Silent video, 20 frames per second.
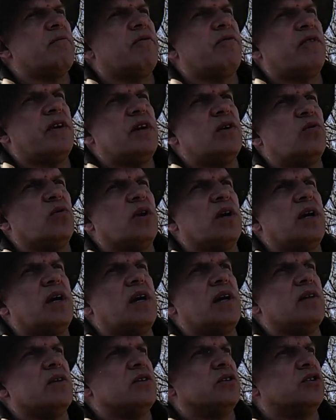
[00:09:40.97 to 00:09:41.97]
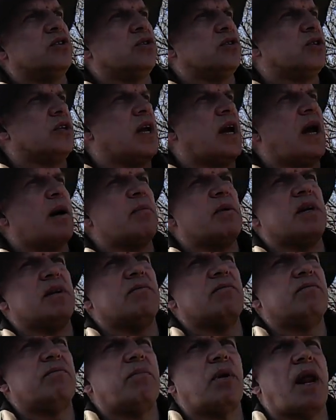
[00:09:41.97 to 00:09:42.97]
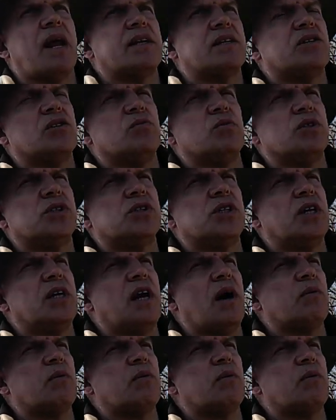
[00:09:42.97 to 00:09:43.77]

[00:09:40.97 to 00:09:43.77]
field here that's just now been planted with seed,